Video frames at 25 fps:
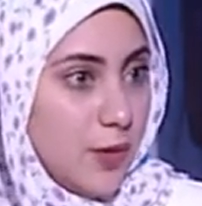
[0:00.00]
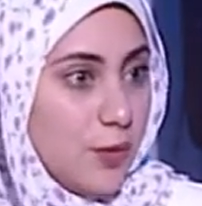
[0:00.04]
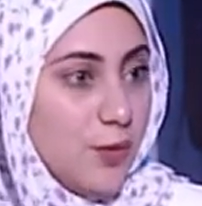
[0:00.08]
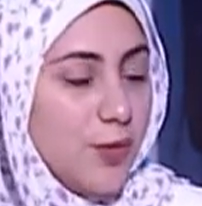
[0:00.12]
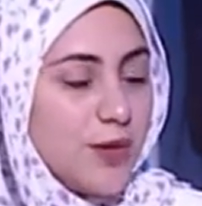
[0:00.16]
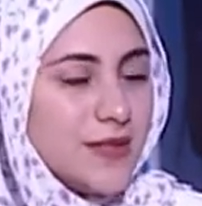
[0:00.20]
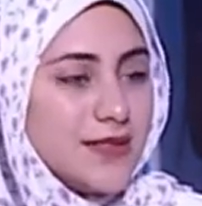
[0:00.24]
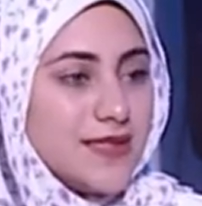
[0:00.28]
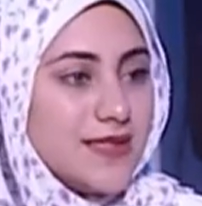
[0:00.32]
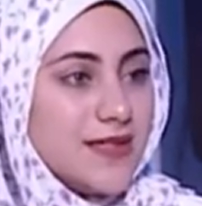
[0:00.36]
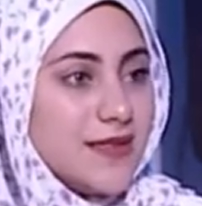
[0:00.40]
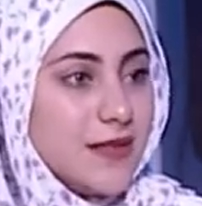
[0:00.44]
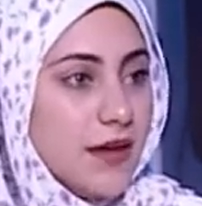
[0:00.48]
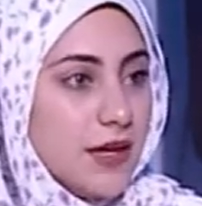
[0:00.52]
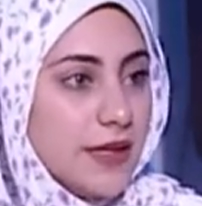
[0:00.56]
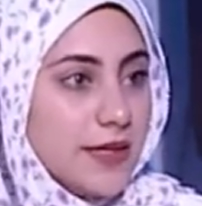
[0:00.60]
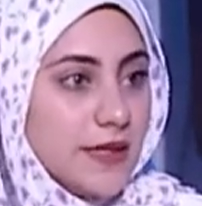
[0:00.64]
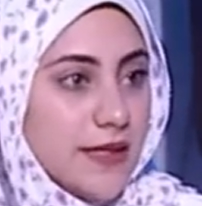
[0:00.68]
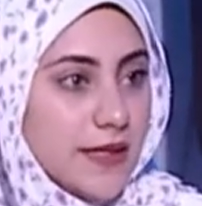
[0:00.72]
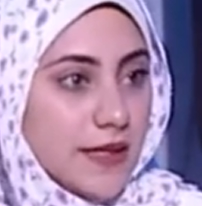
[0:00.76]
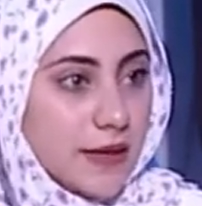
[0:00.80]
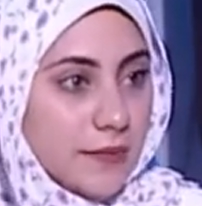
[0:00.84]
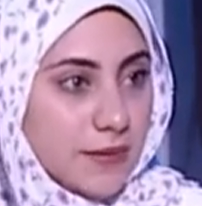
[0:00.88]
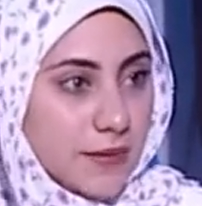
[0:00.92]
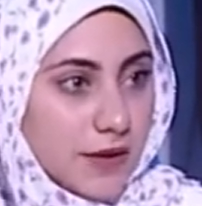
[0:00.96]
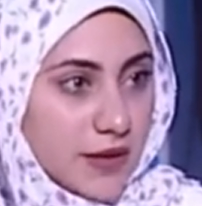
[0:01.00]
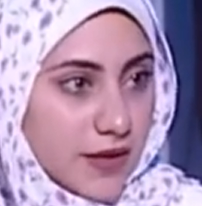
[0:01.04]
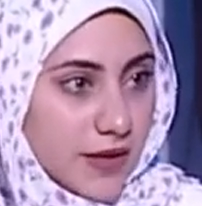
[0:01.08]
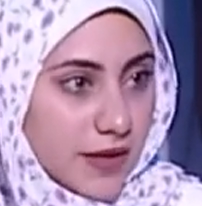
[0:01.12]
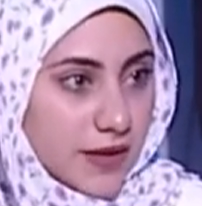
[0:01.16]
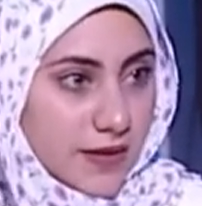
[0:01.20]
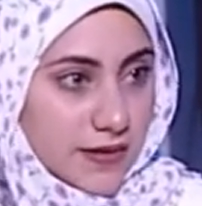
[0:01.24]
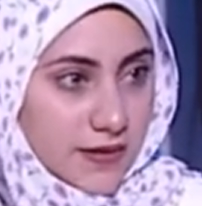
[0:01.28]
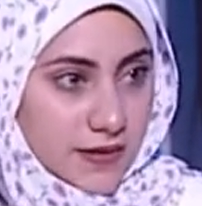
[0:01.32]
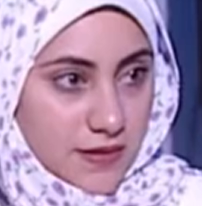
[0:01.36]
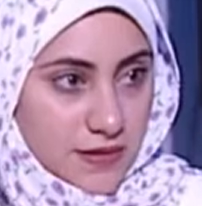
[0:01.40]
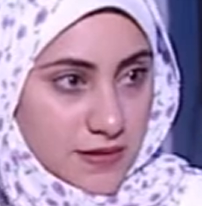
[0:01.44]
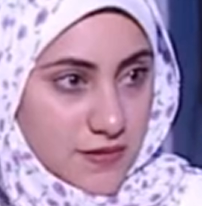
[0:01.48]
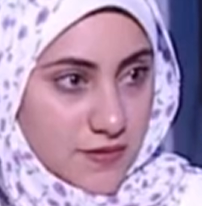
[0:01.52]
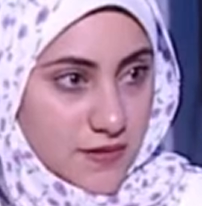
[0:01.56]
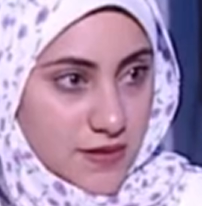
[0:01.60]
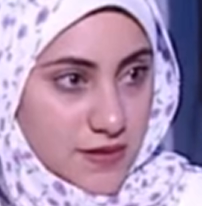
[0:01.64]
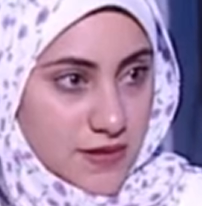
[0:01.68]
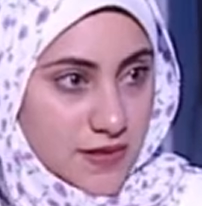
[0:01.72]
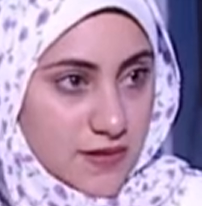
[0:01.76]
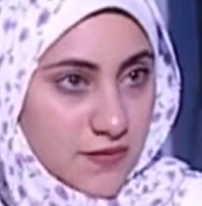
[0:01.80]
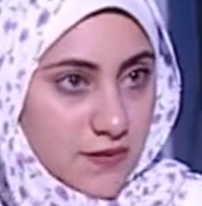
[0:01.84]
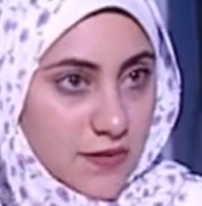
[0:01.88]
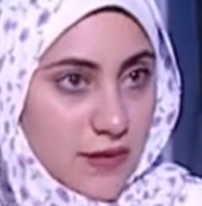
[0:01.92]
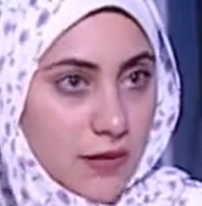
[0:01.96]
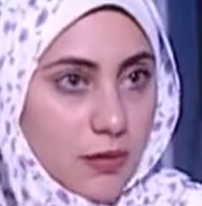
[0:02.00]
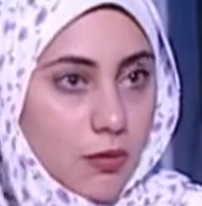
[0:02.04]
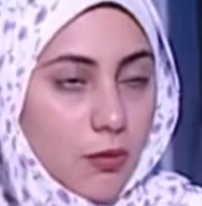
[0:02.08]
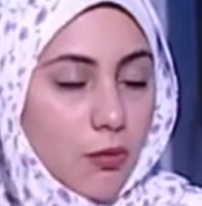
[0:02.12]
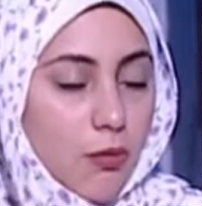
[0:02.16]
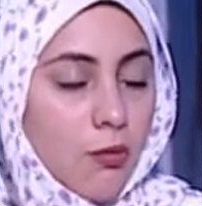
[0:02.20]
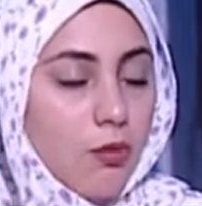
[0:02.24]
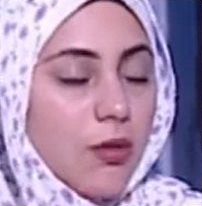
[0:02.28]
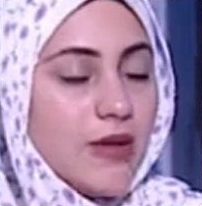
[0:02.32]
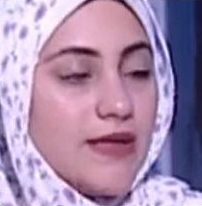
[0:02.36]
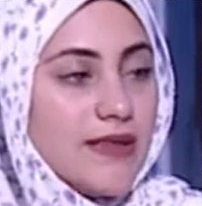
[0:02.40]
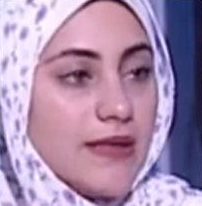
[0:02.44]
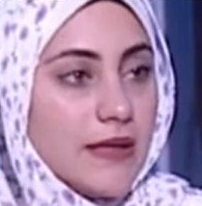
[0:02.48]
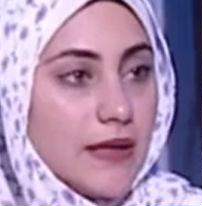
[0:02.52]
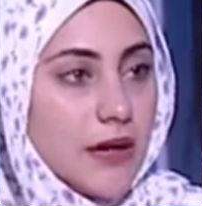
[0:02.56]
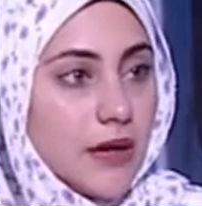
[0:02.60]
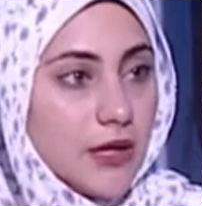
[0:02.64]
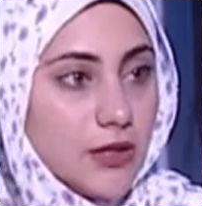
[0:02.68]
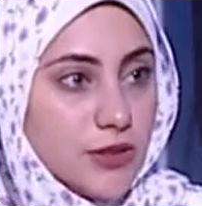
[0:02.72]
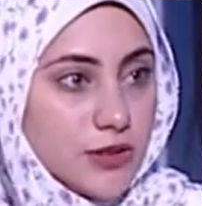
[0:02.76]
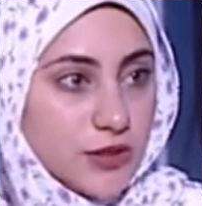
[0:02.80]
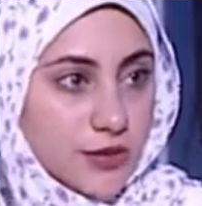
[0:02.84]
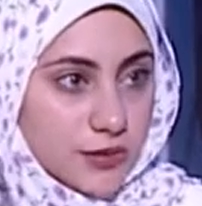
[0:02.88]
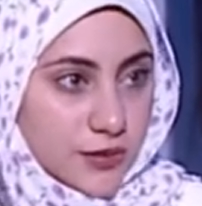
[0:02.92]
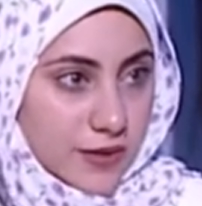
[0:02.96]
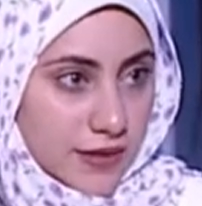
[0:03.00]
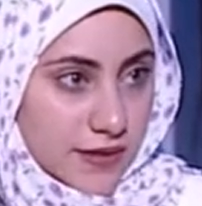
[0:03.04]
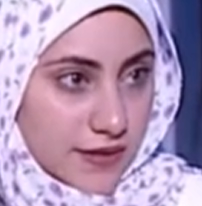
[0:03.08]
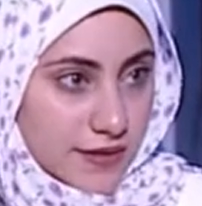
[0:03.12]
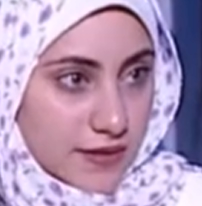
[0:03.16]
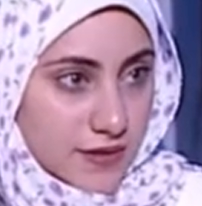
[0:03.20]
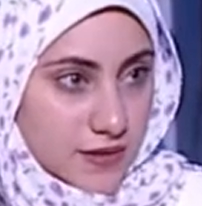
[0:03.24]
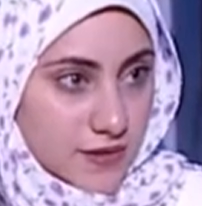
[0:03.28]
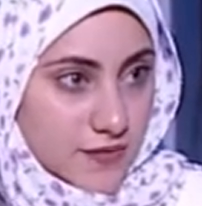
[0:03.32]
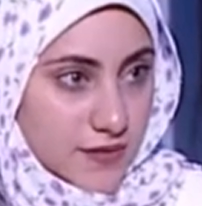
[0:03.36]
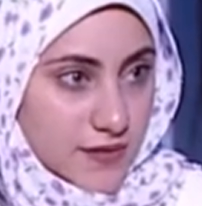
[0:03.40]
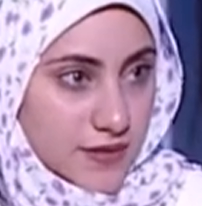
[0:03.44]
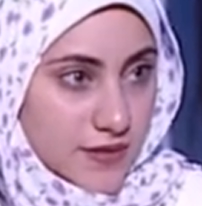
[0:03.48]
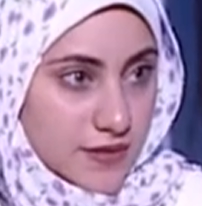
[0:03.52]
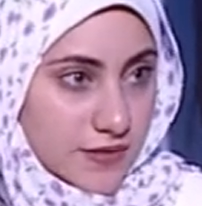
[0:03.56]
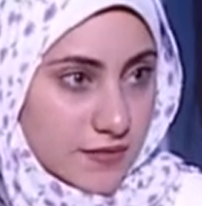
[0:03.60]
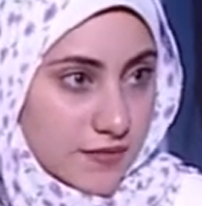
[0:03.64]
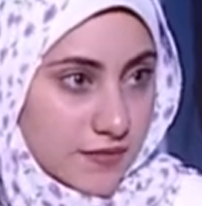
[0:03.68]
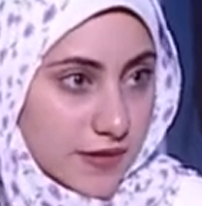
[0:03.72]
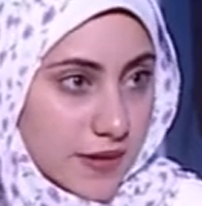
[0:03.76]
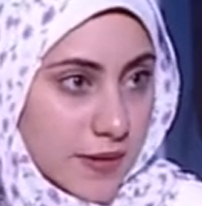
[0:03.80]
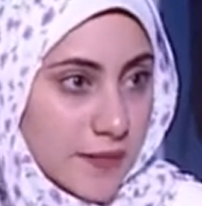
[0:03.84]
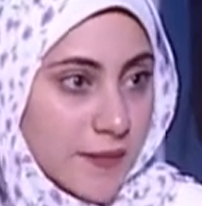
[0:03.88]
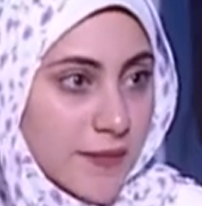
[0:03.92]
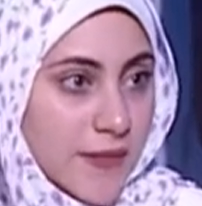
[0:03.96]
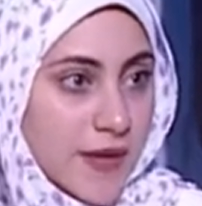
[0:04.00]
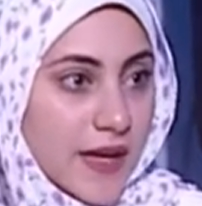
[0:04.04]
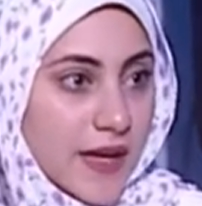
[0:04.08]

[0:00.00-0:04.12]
What is the idea behind this festival? What they are doing in this festival?